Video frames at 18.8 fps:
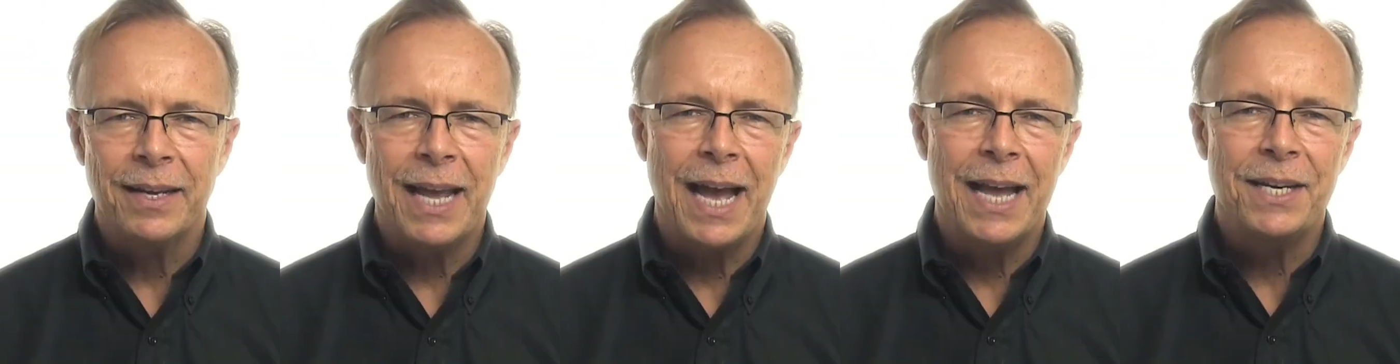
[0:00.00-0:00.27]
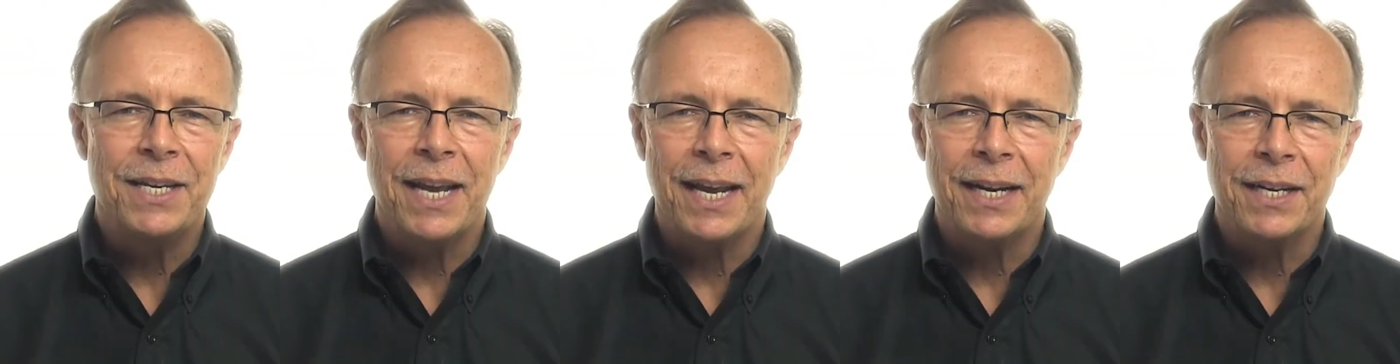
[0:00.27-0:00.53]

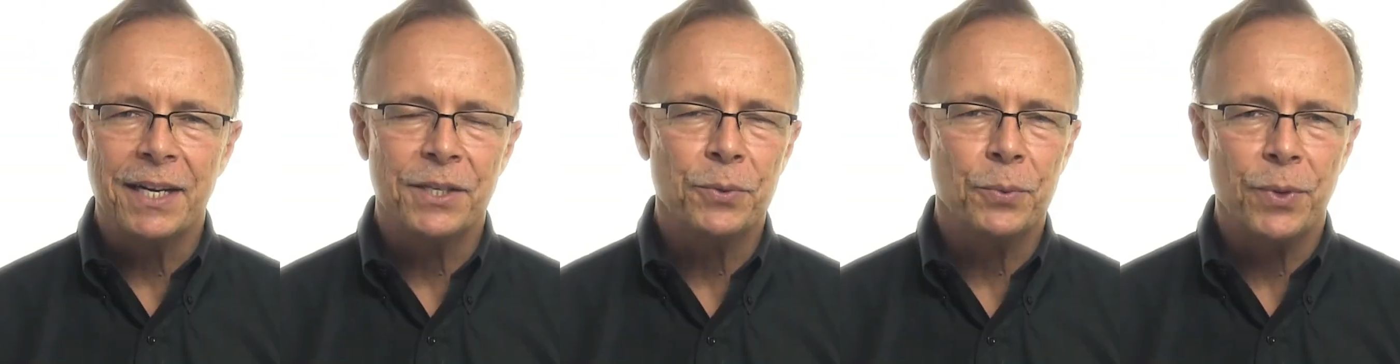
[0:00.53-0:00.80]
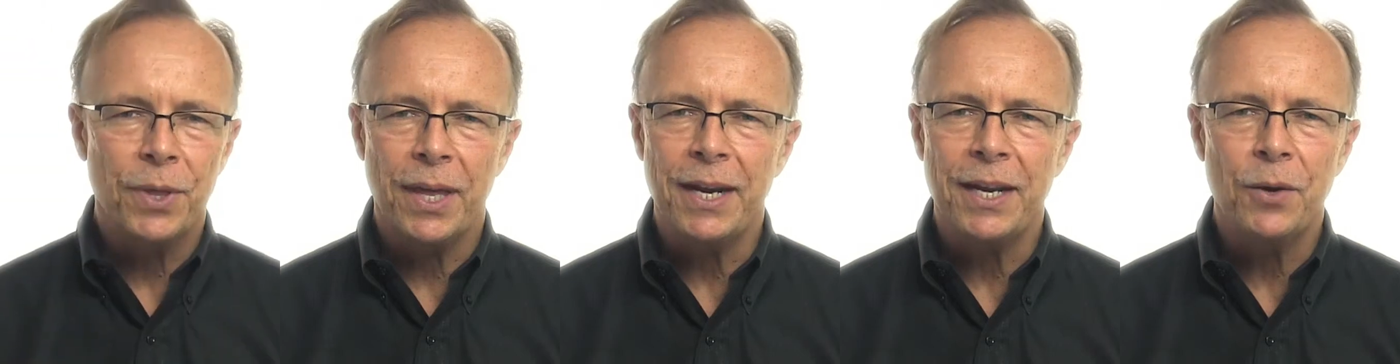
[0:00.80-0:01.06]
Contact us
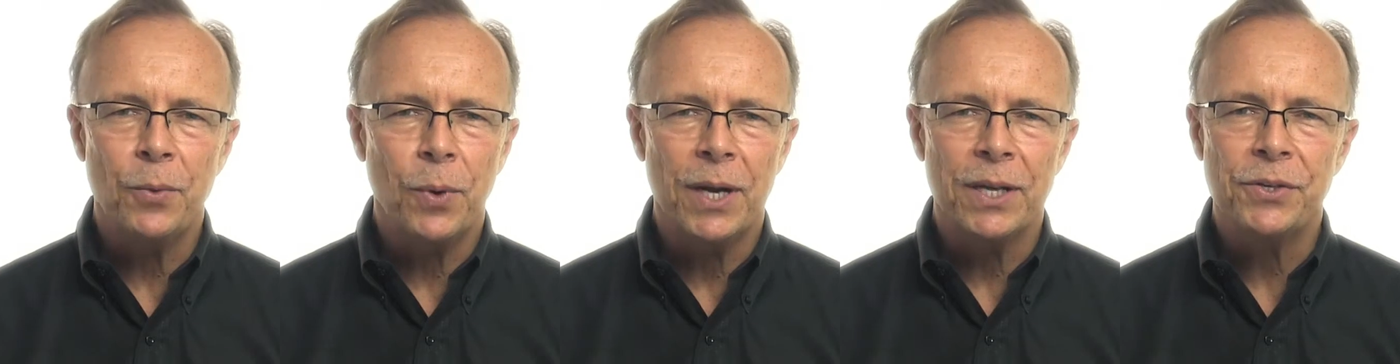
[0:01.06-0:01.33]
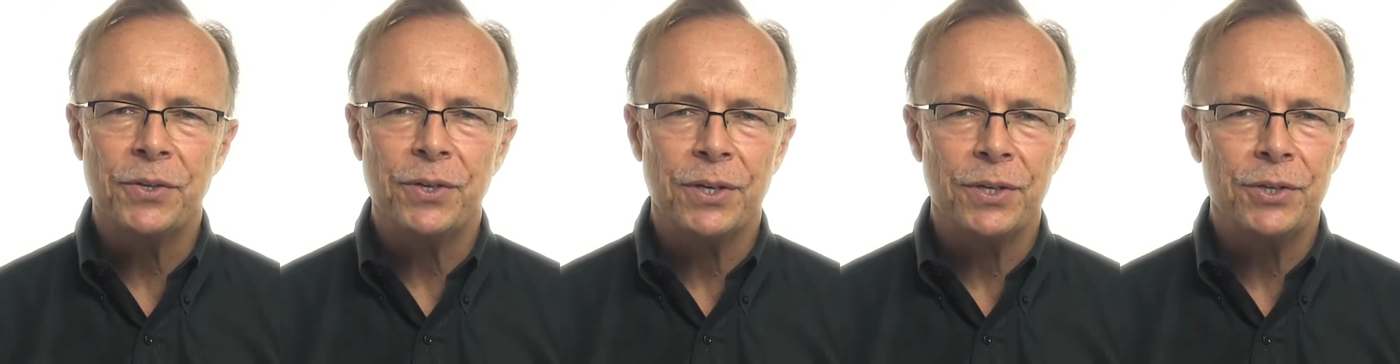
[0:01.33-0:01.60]
with any
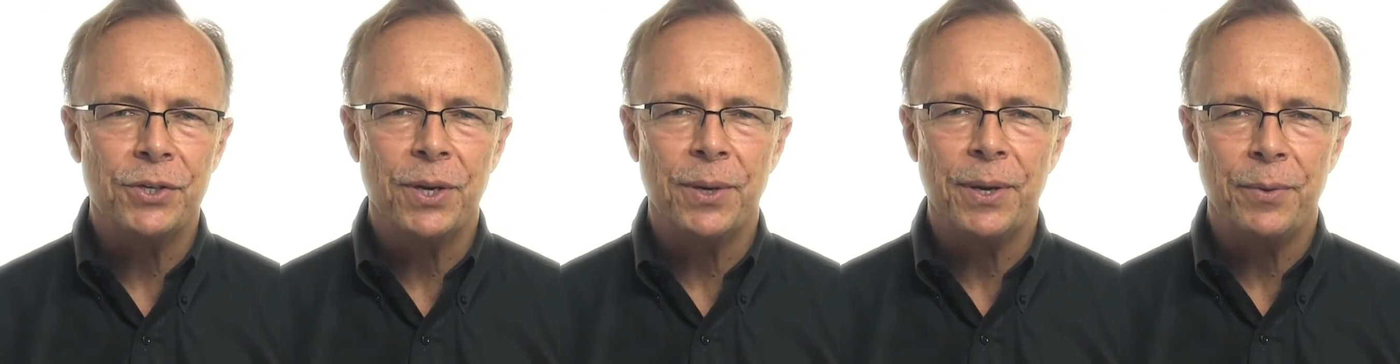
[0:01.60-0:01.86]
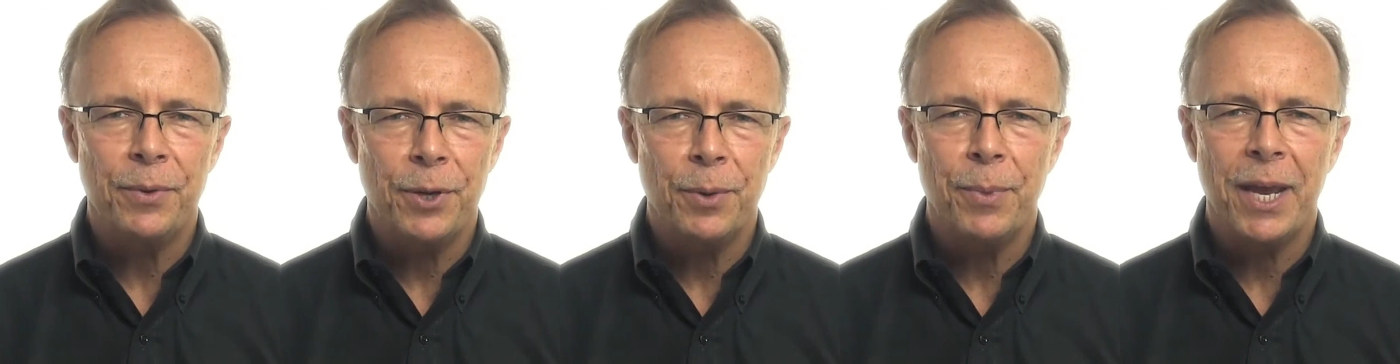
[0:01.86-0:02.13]
questions
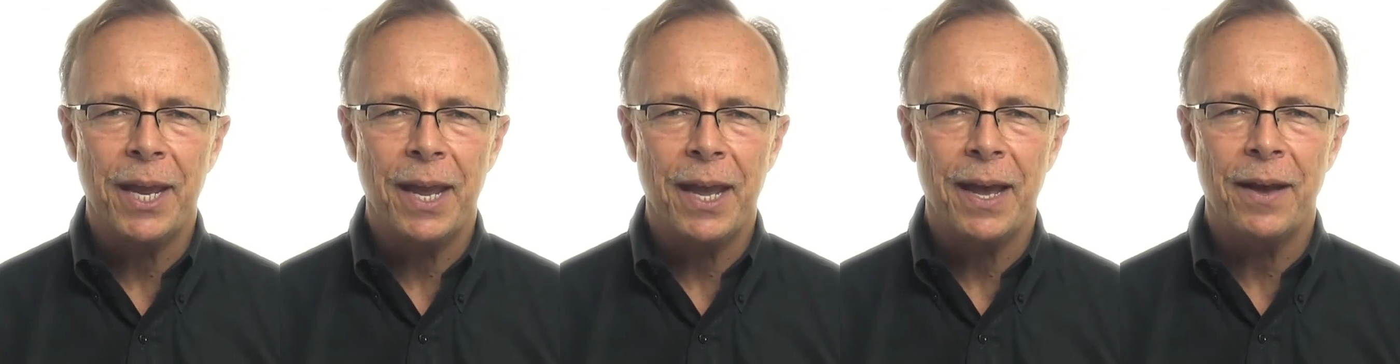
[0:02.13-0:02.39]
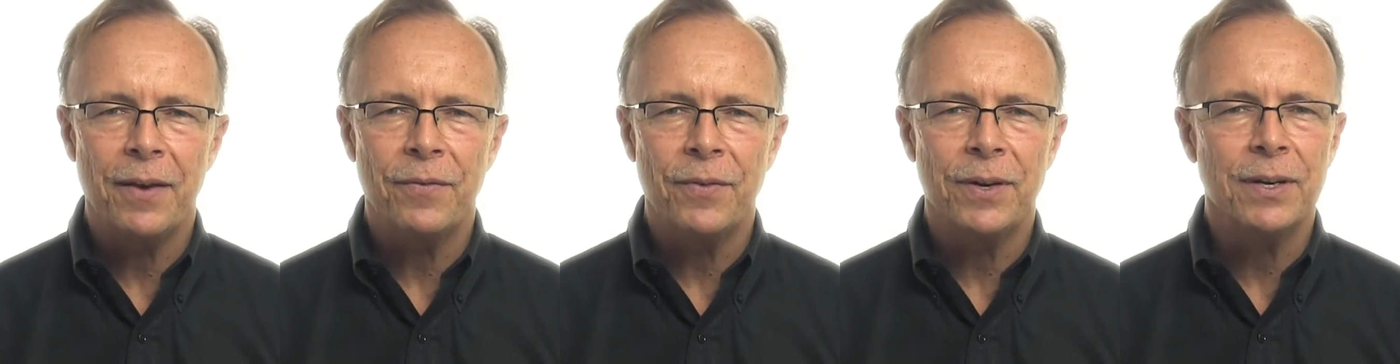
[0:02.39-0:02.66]
you, you may
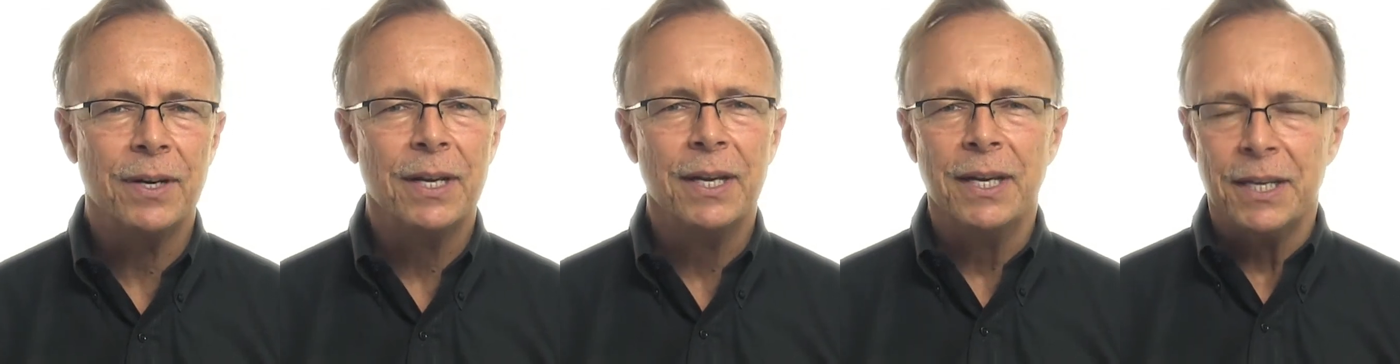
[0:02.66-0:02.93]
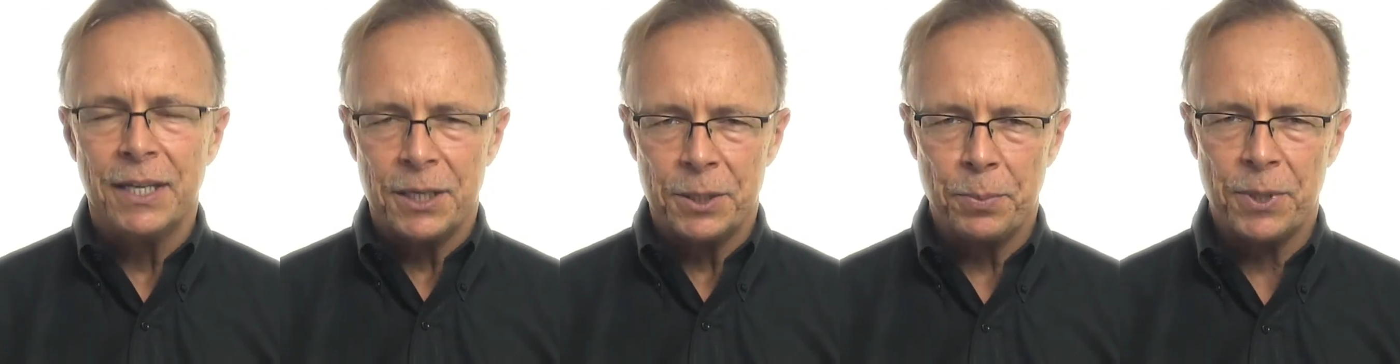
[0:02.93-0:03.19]
have, and
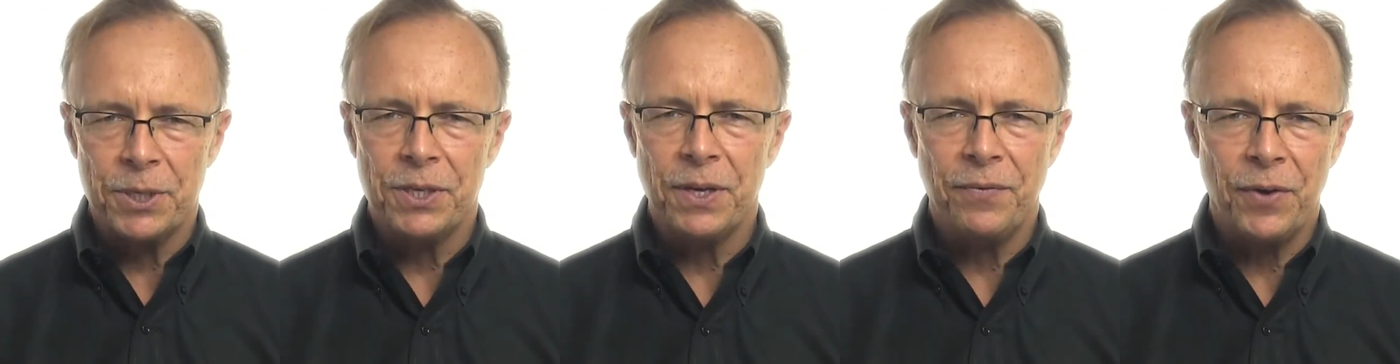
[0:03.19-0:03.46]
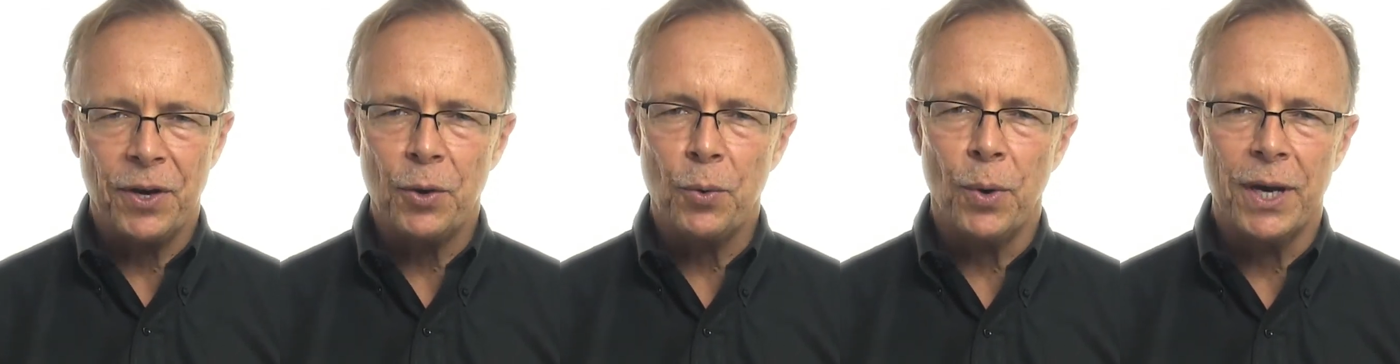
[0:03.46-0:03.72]

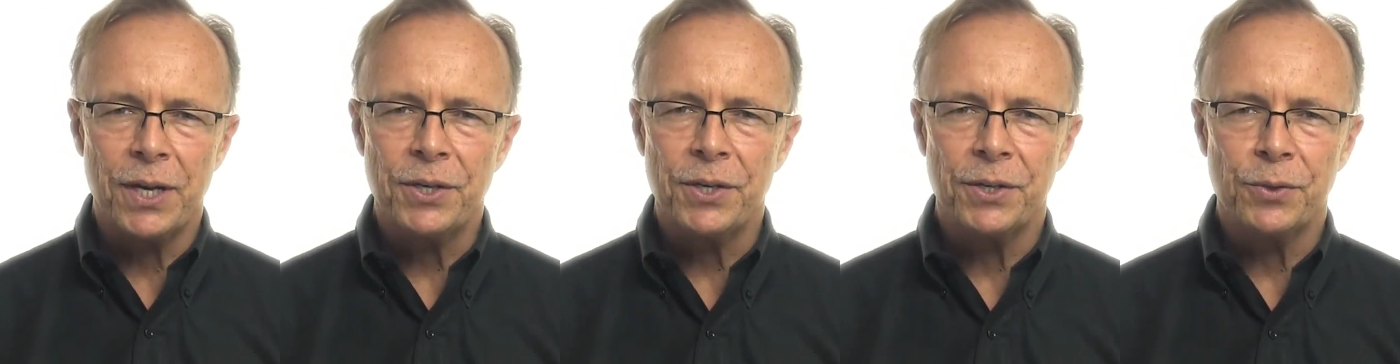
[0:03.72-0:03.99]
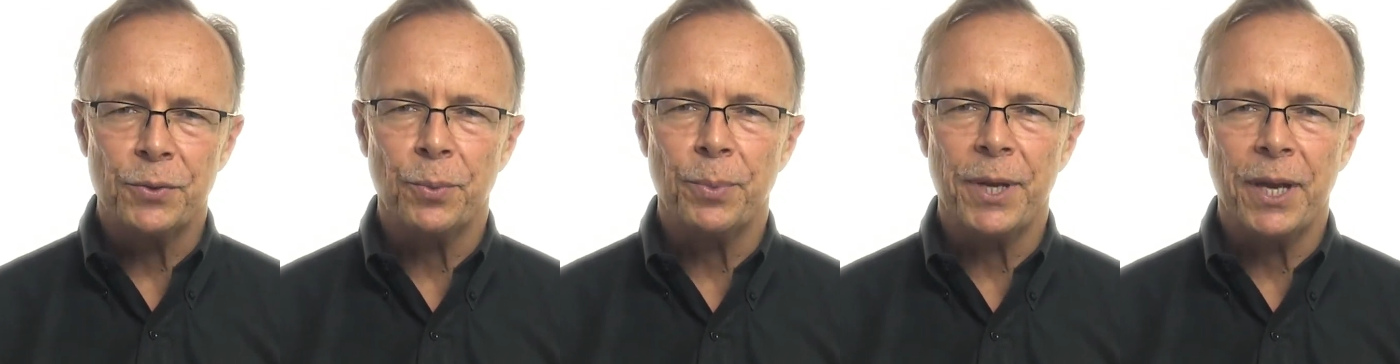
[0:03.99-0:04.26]
specific
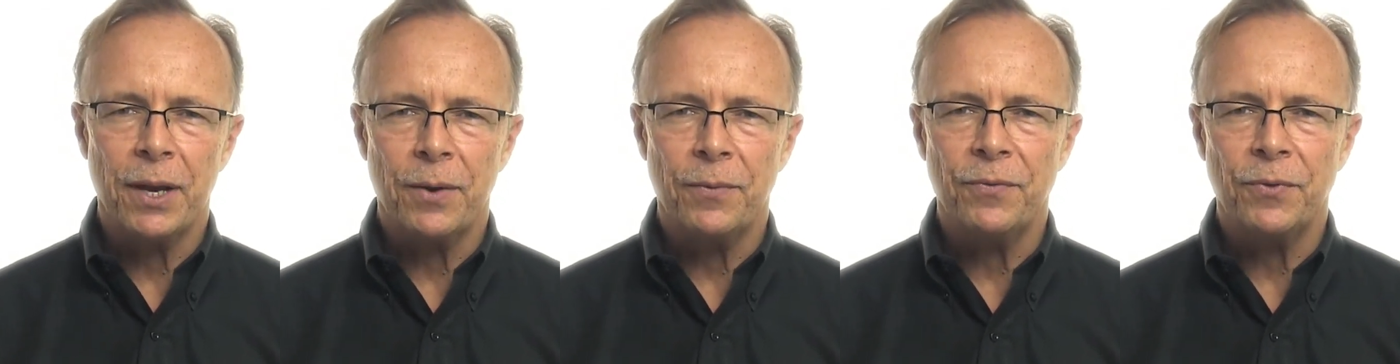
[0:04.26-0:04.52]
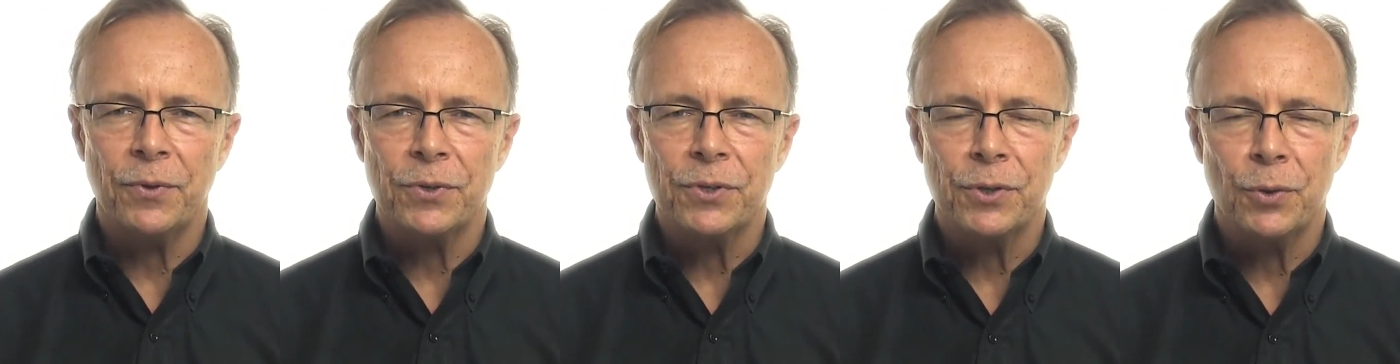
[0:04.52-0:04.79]
questions will be
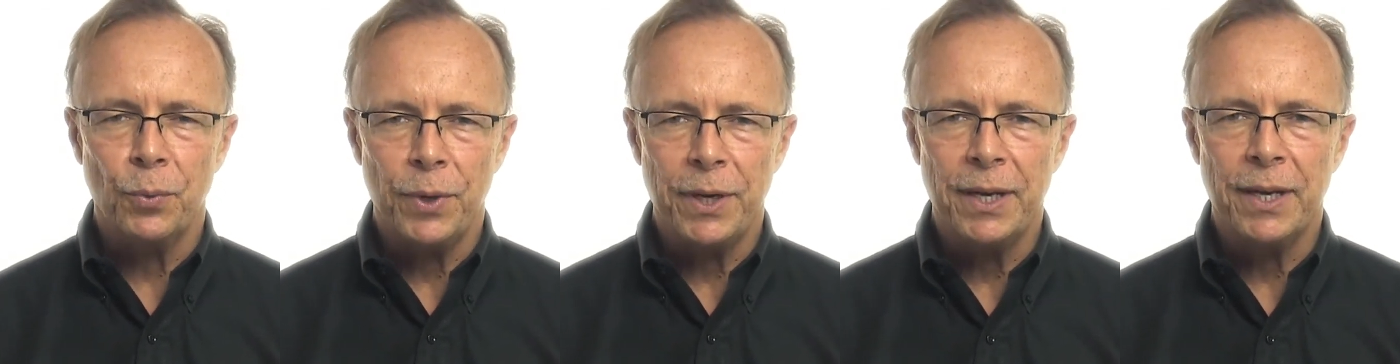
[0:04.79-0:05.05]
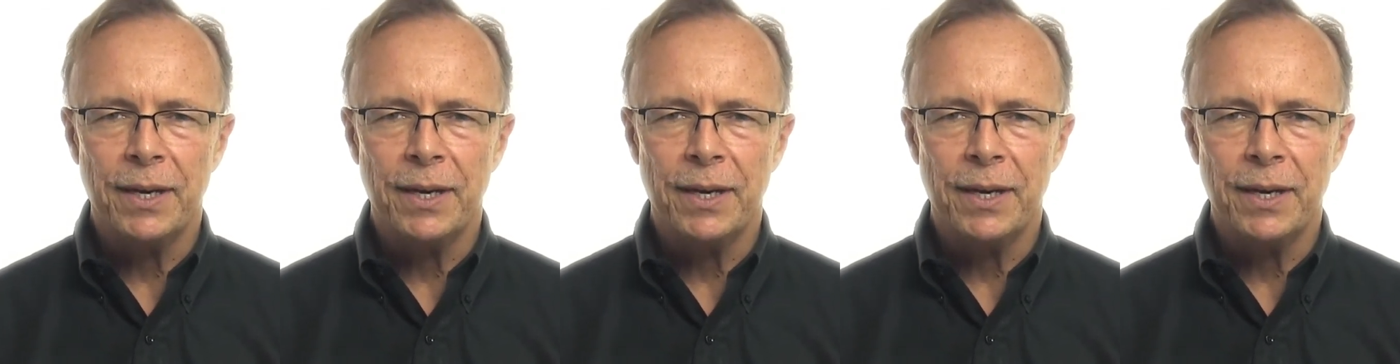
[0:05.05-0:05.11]
helpful so we